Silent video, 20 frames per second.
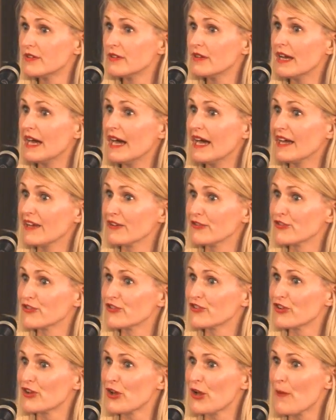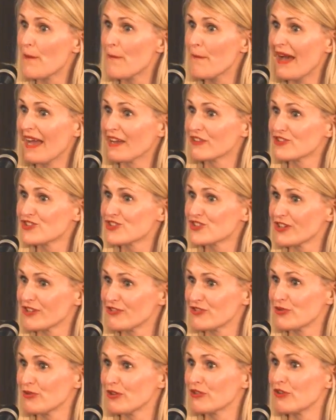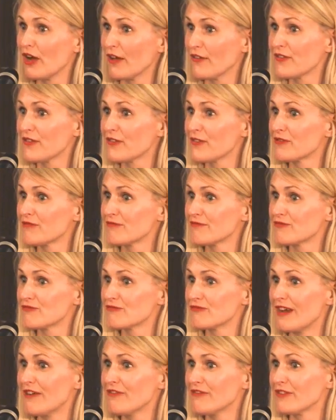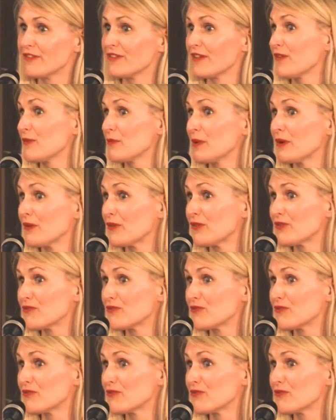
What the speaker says: and match, do a cross-reference, I suppose,